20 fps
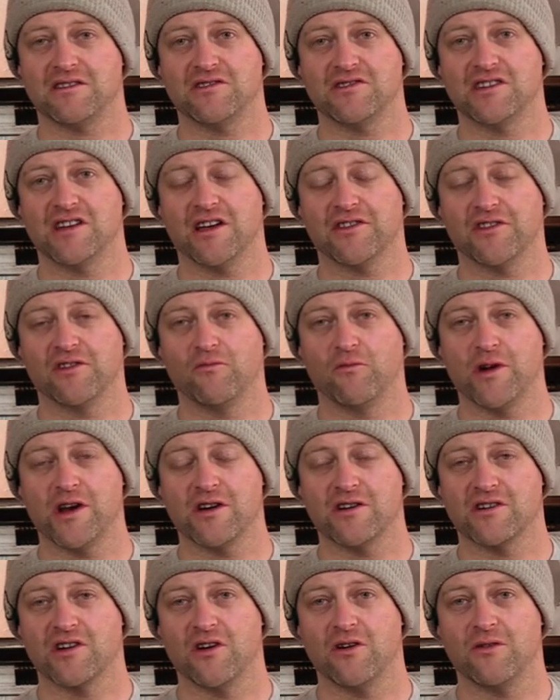there's nothing
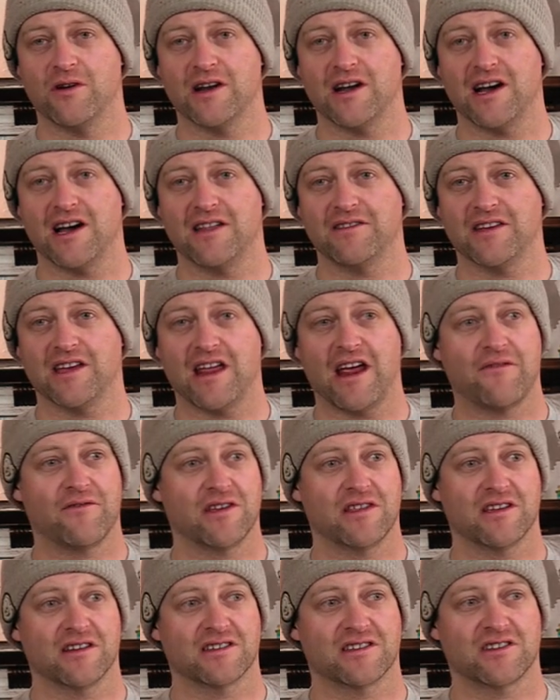weird going on, that
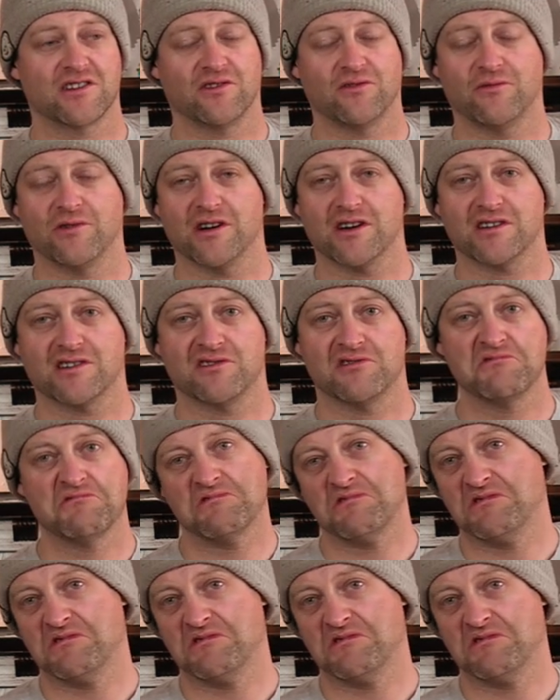everything still works.